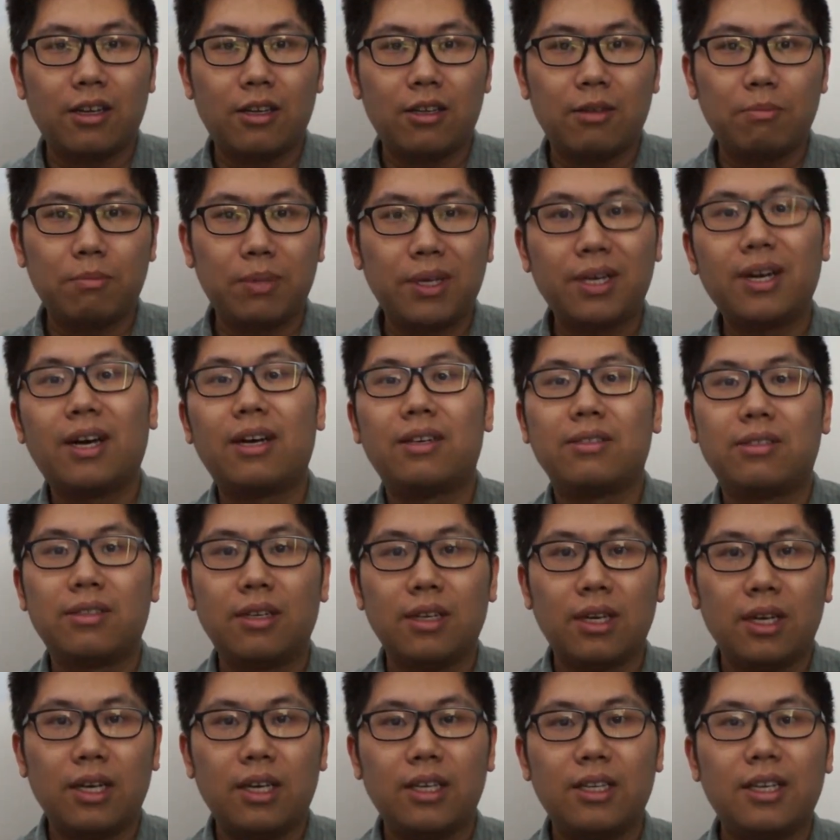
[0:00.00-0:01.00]
Because
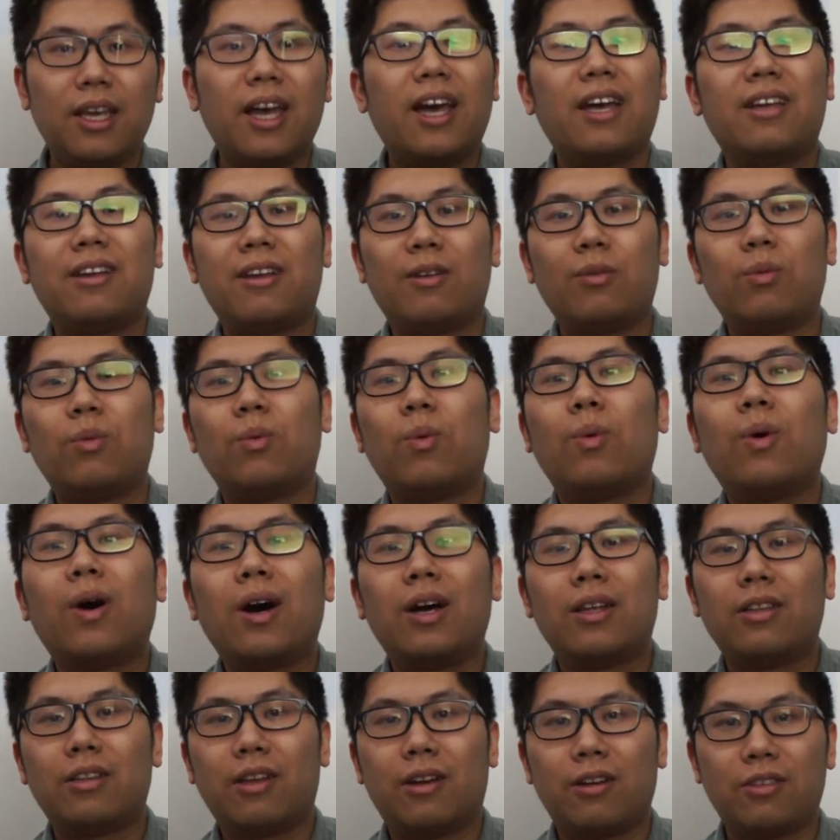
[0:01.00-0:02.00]
yen and
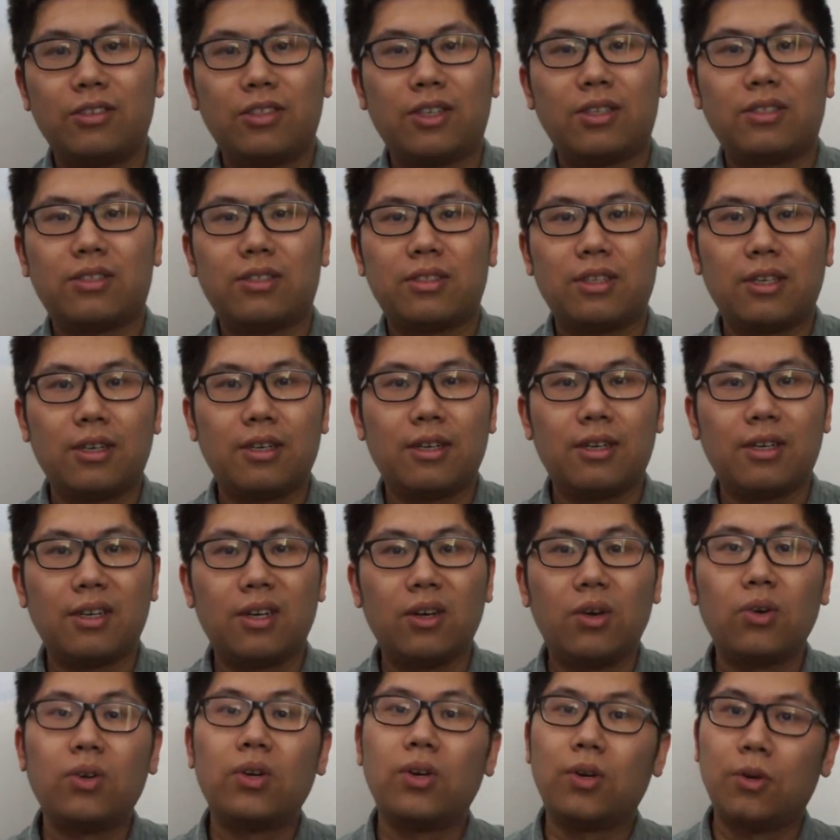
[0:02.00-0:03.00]
won are just a
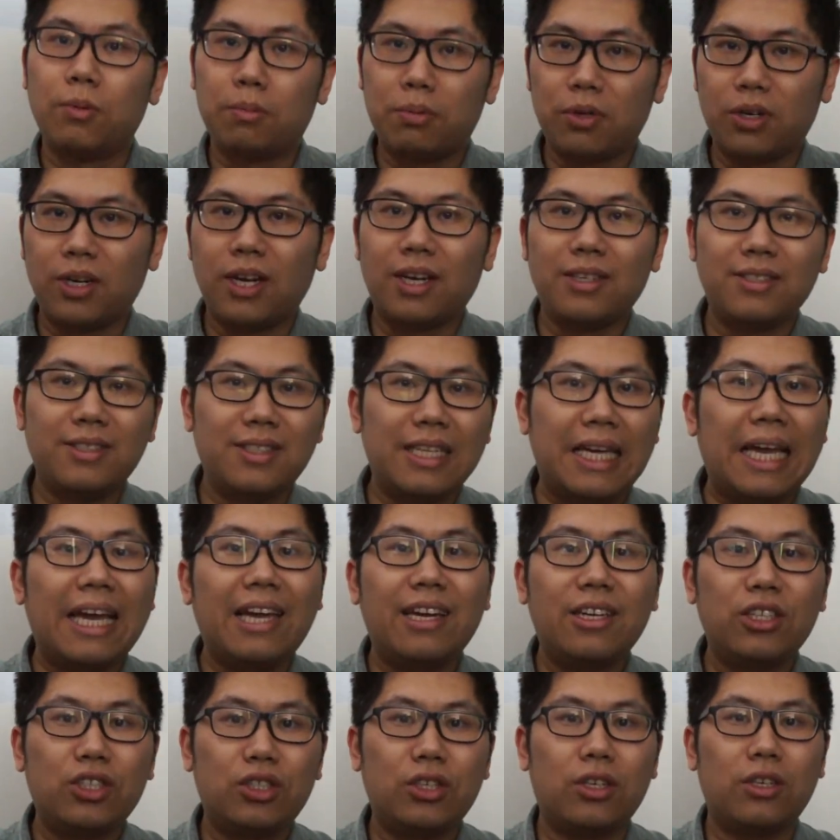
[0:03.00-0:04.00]
local
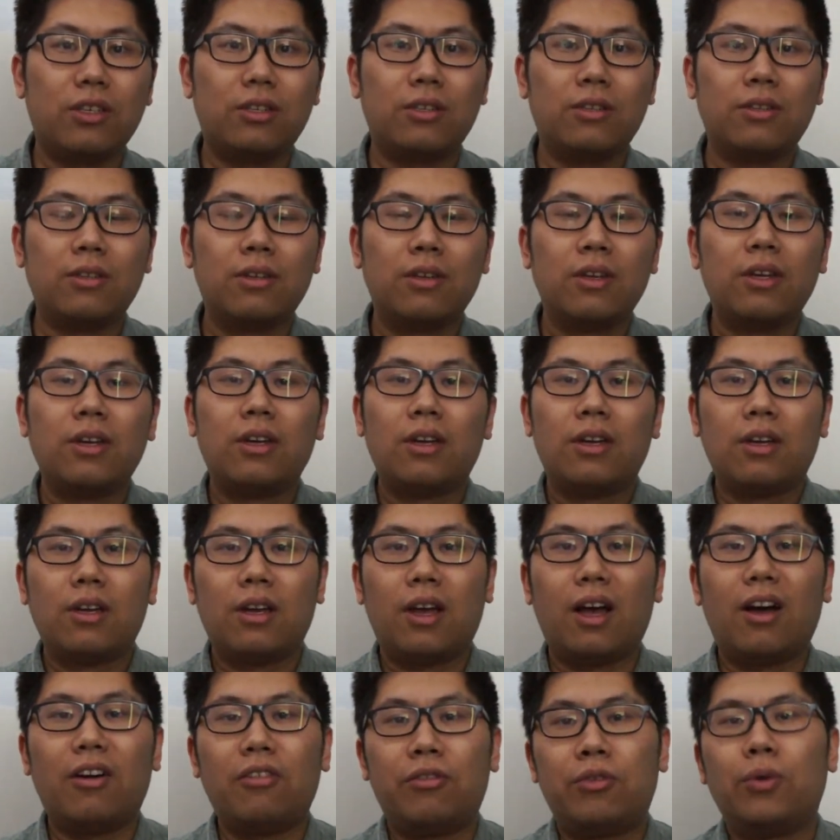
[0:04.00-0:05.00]
pronunciation
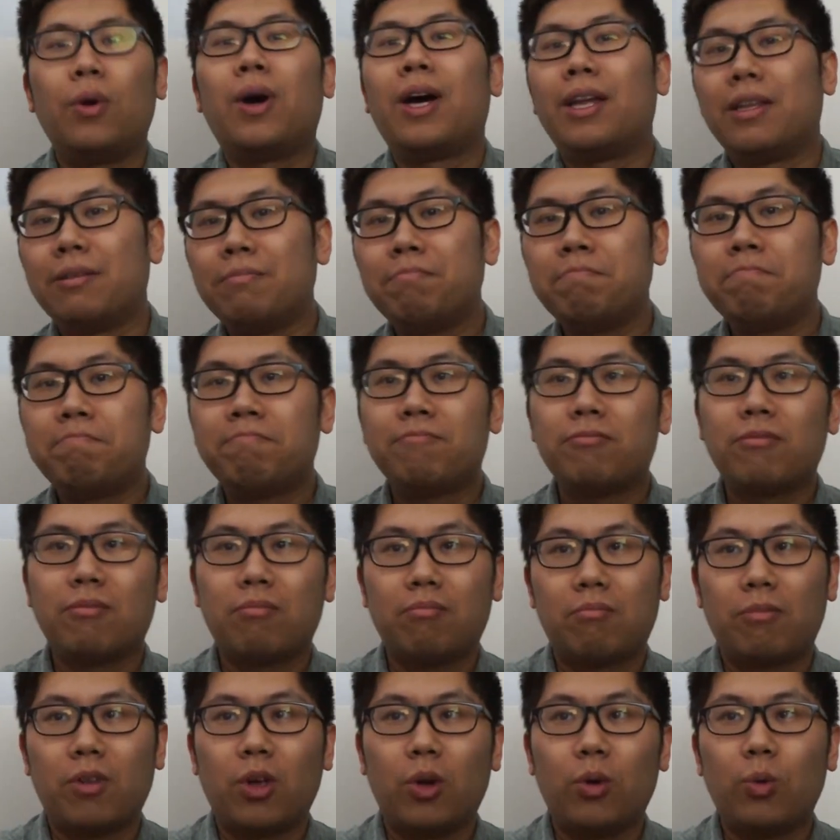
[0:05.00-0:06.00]
of yuan,
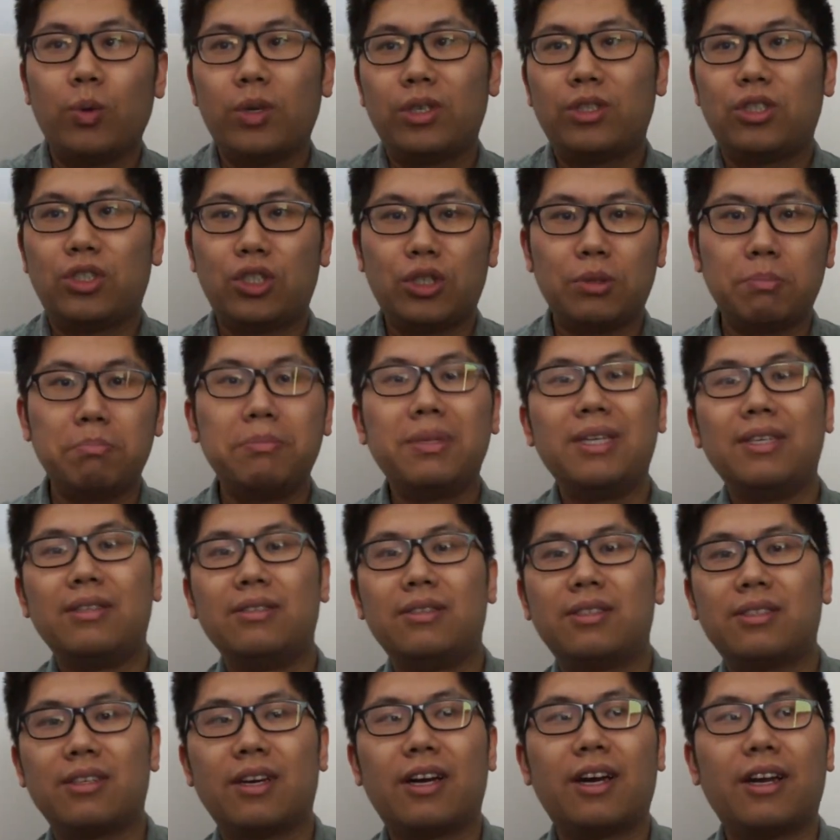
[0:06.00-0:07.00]
which
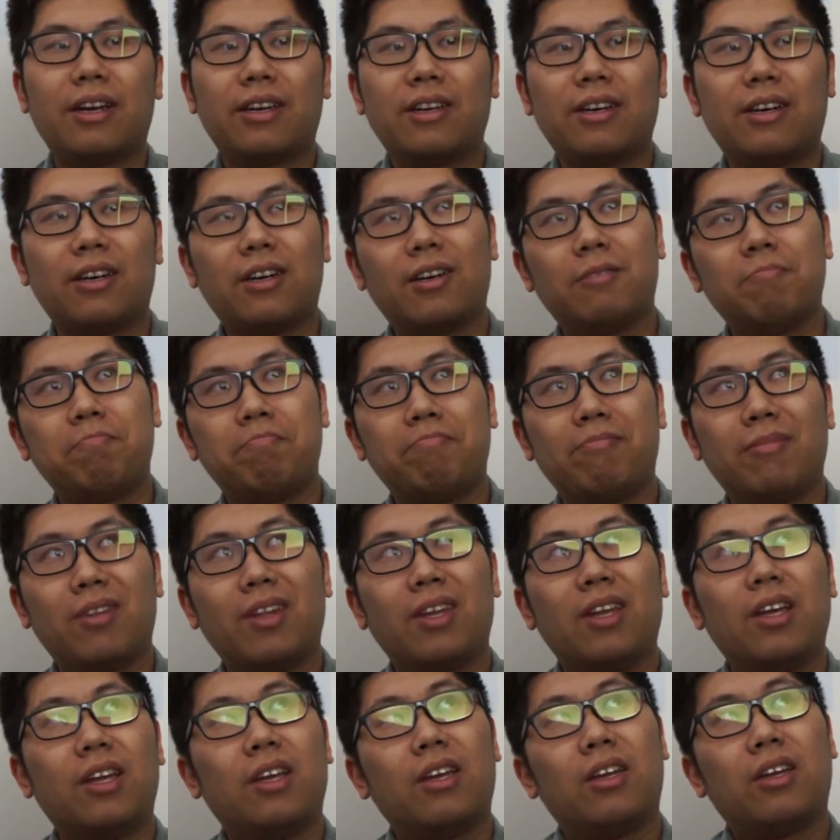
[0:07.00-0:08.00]
means like
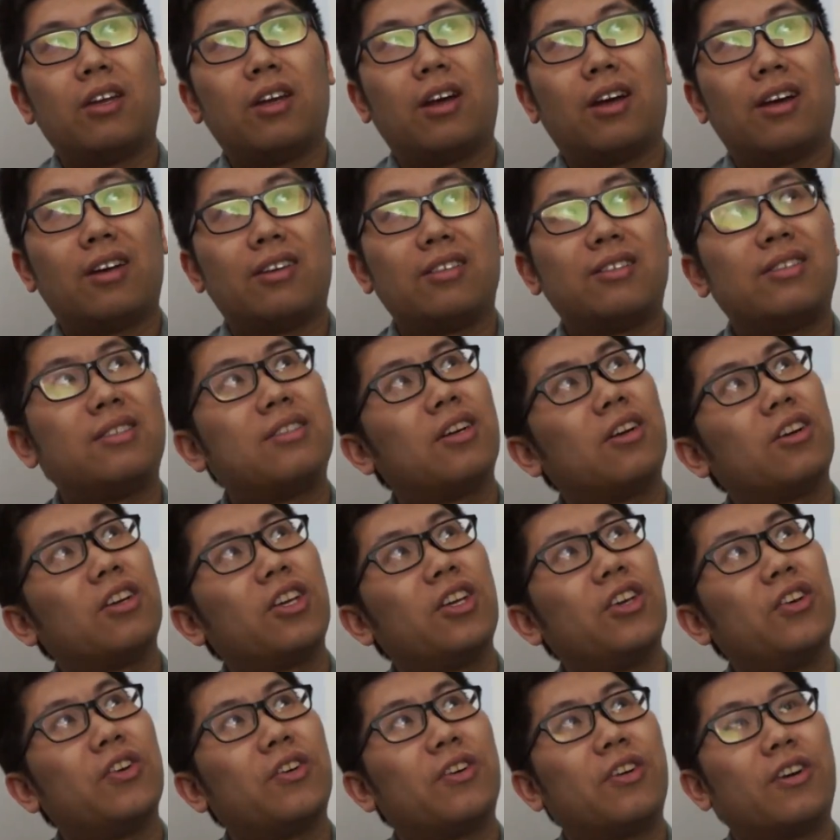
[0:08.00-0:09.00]
a
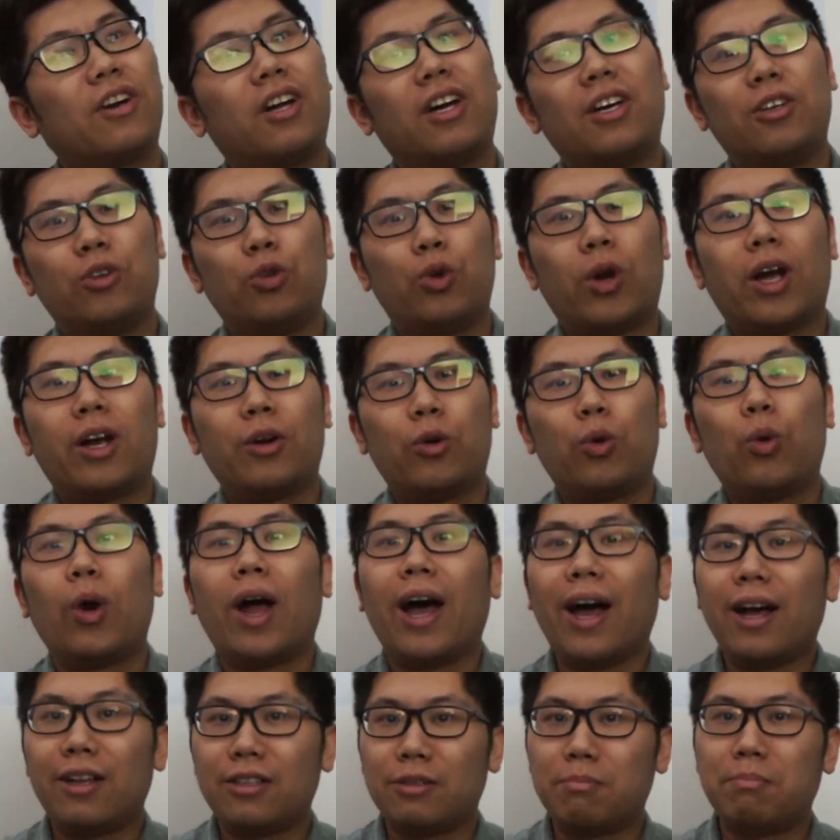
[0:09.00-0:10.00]
circular, a
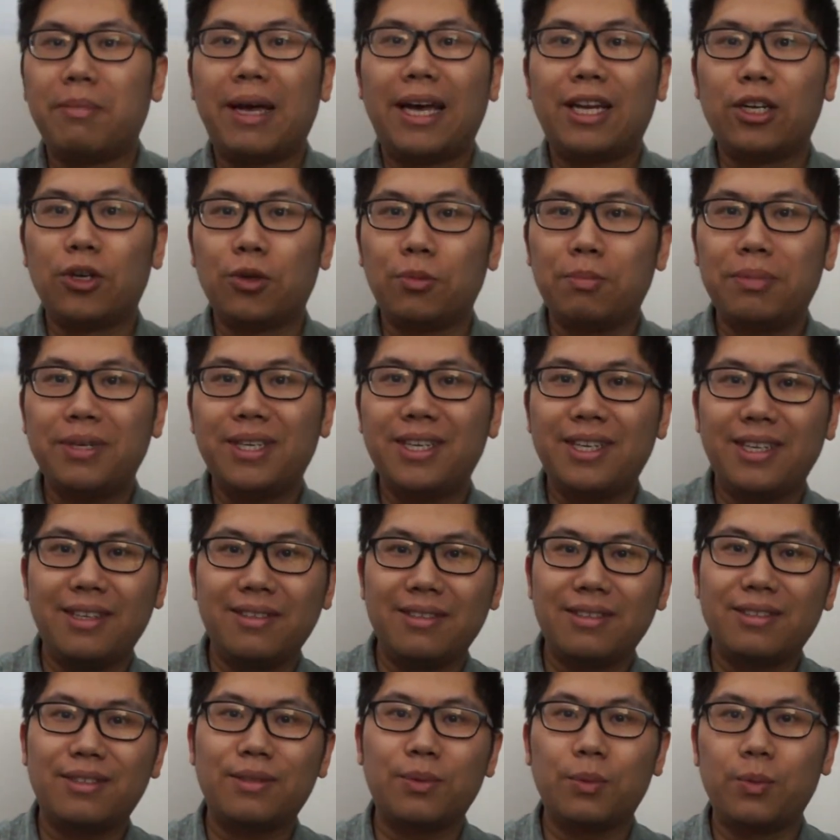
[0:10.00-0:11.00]
round metal
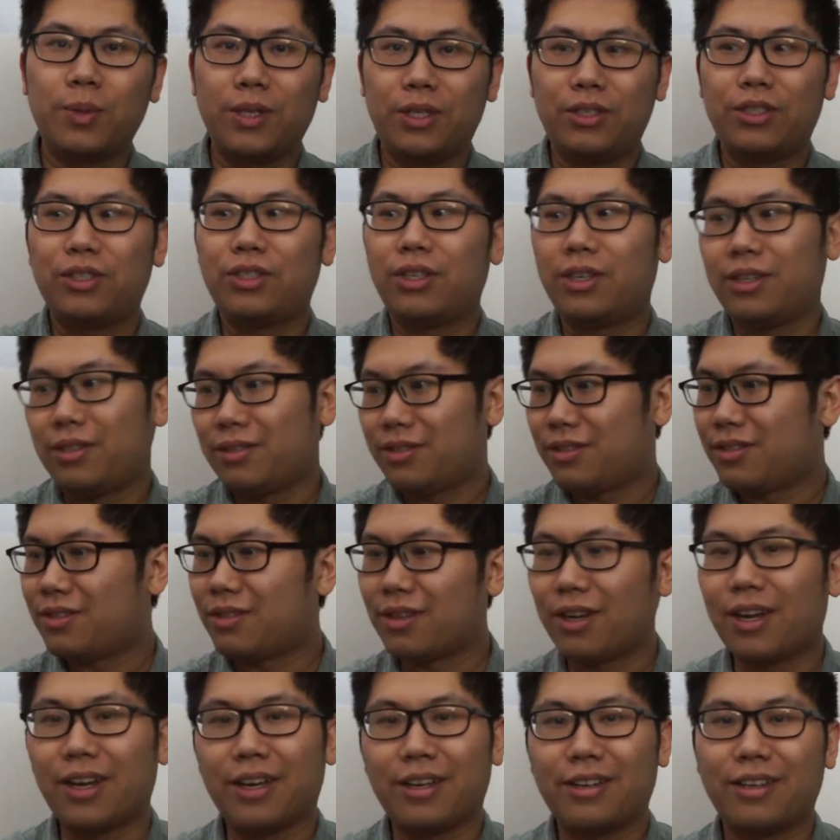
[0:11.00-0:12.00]
piece, which
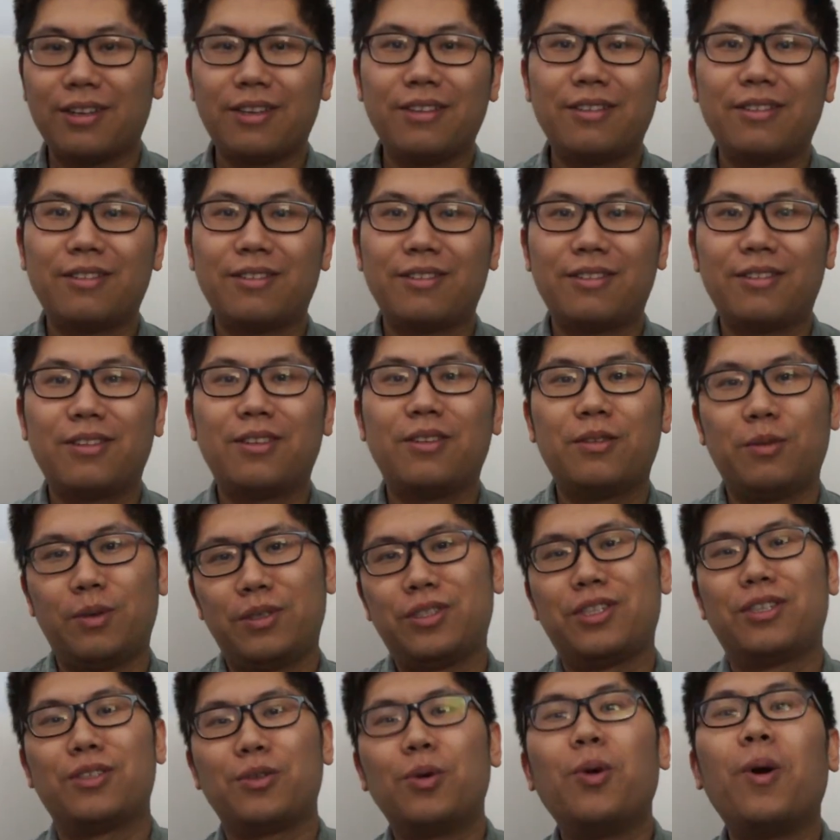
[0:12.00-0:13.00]

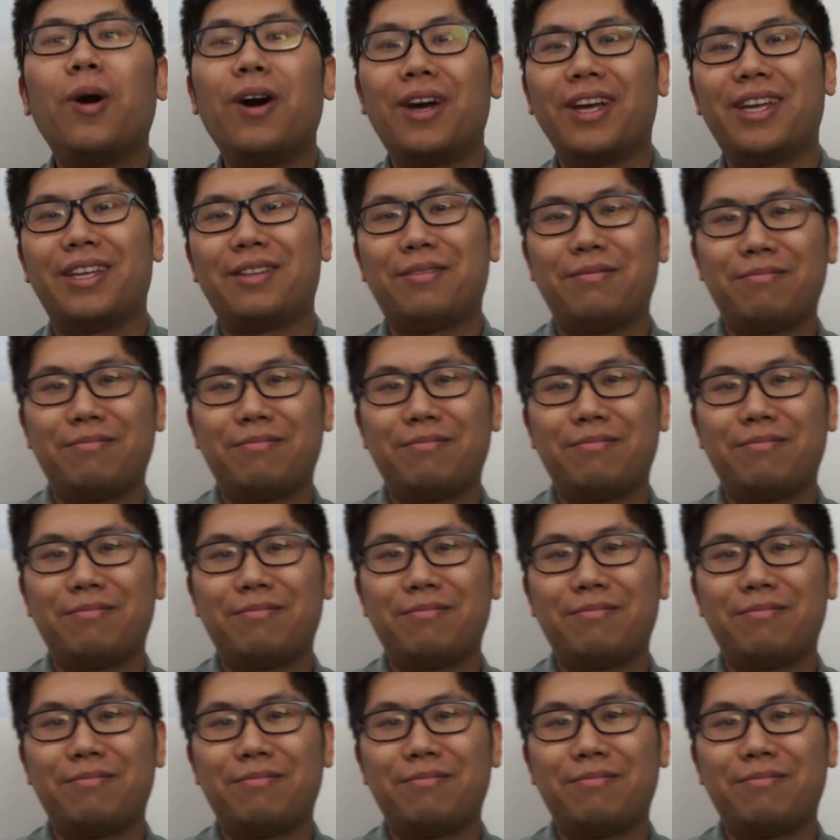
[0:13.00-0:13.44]
is coin.